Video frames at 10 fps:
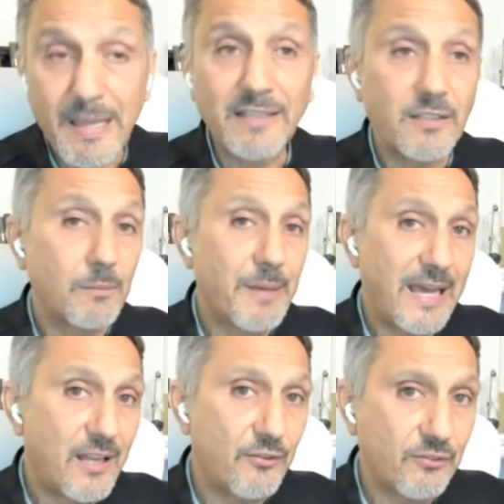
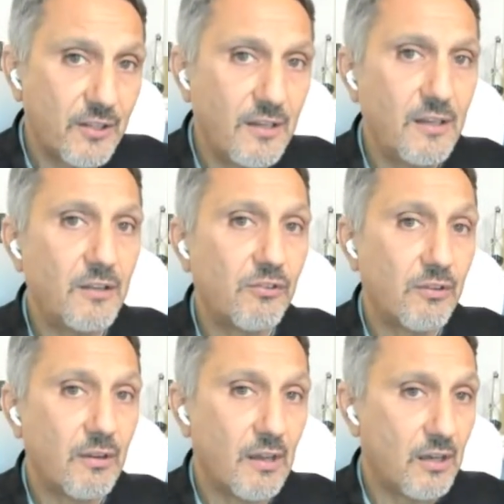dismantled
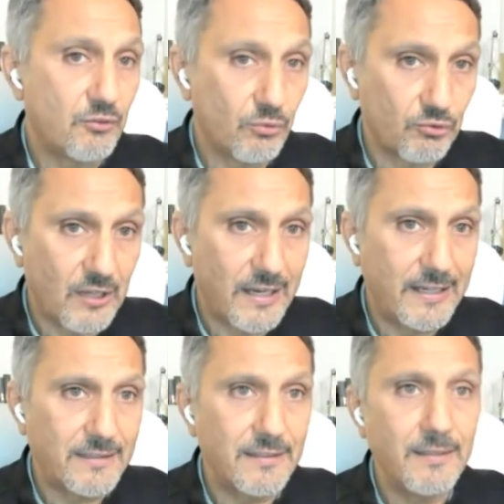Palestinian
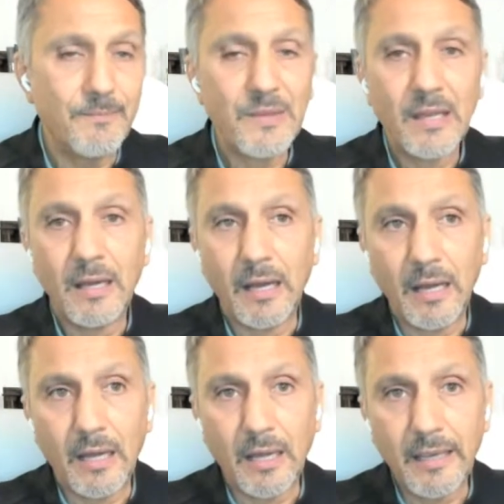society,
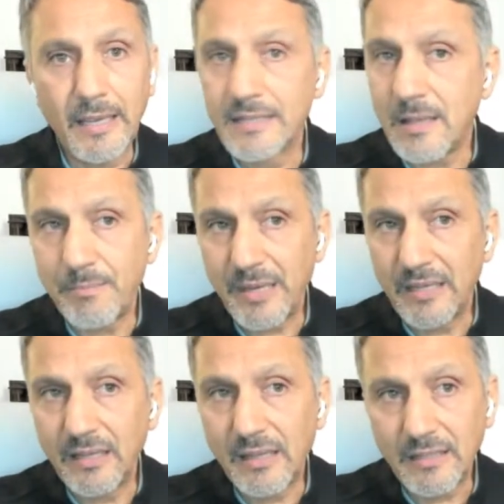ends
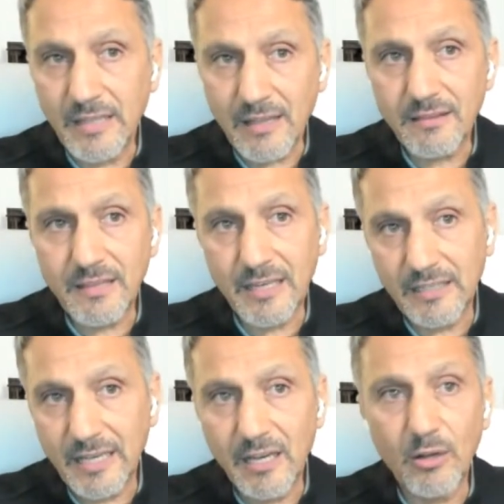up in the death
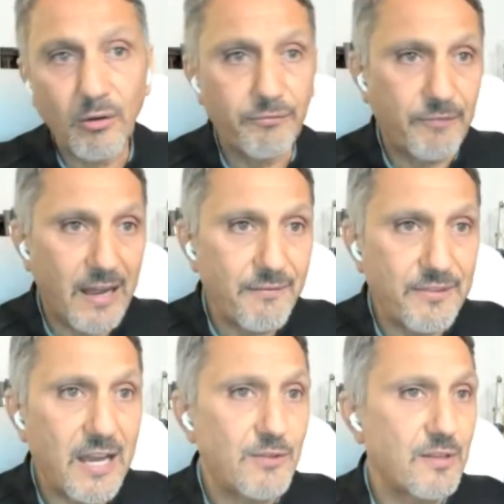and killing of
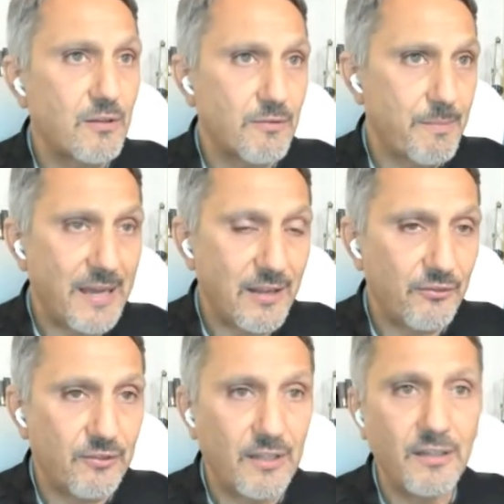5,000 of
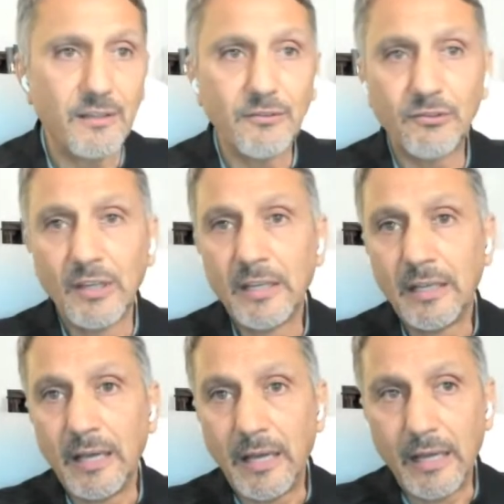the
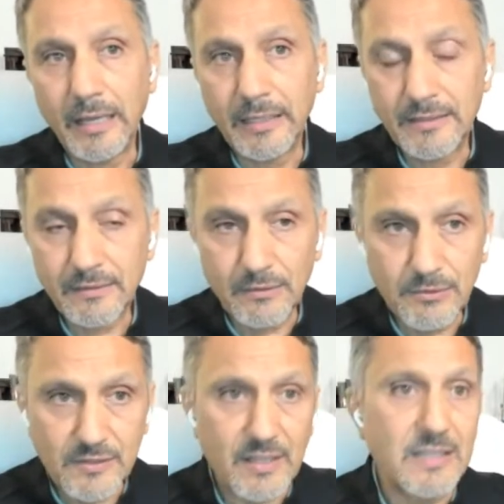Palestinians.
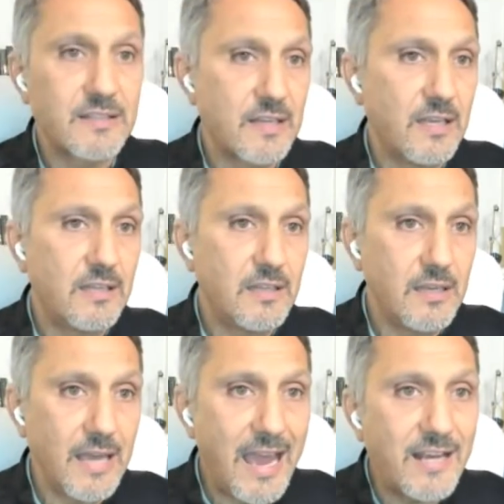It results
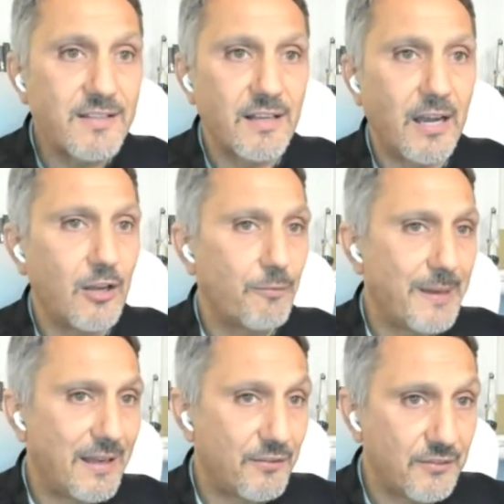in the
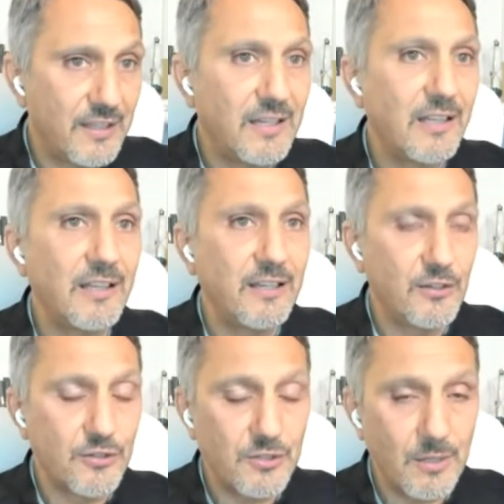exile of
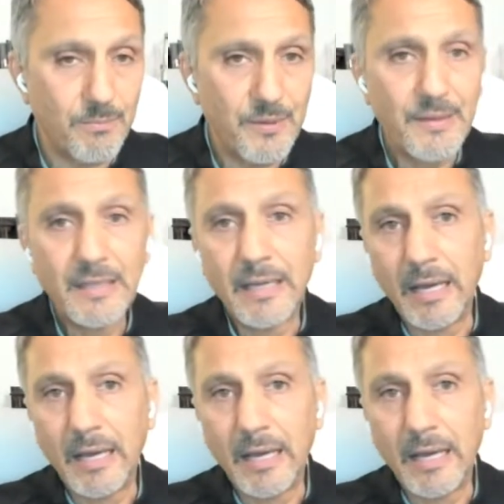Palestinian leadership.